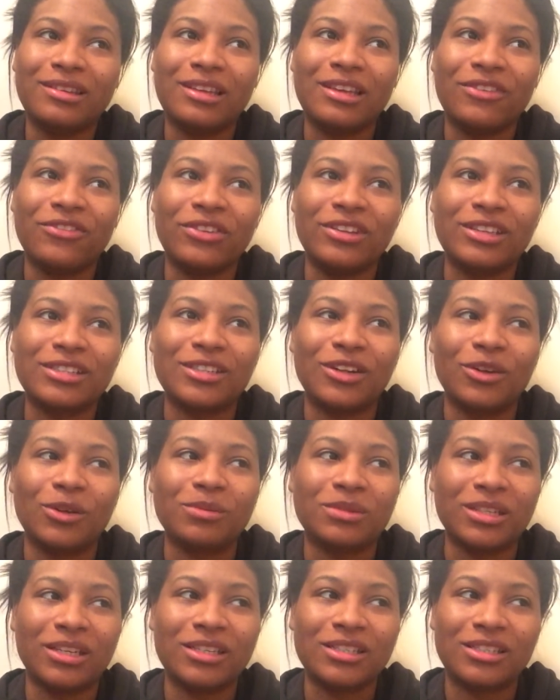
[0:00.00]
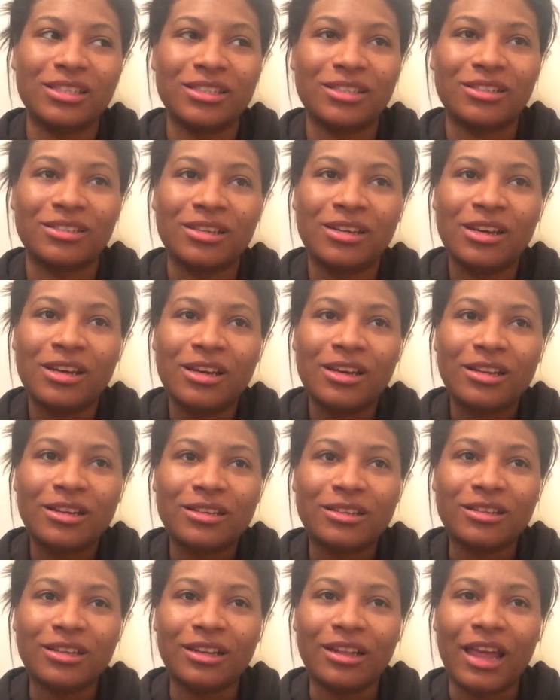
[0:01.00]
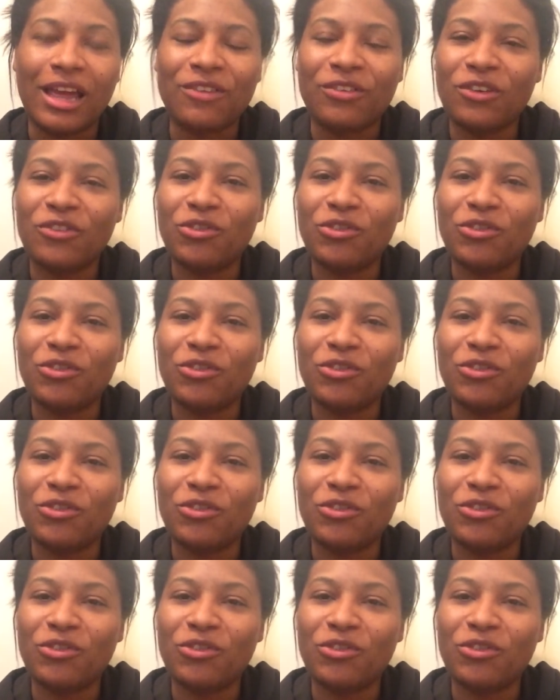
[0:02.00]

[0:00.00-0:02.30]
given the circumstance that the life